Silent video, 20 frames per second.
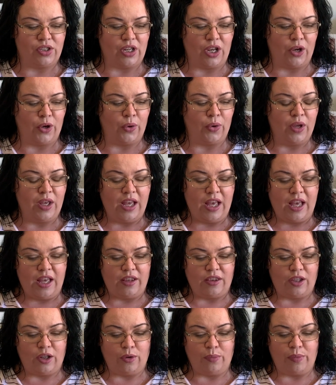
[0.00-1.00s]
So
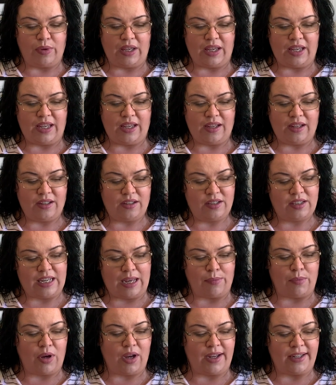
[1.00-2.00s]
there'll be
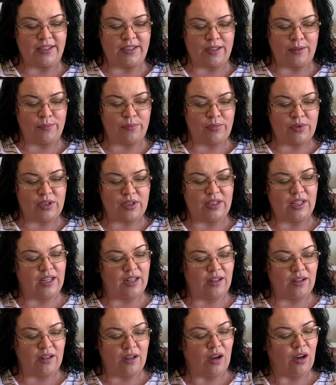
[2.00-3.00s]
some items
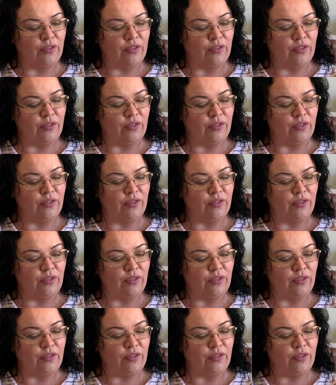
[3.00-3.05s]
that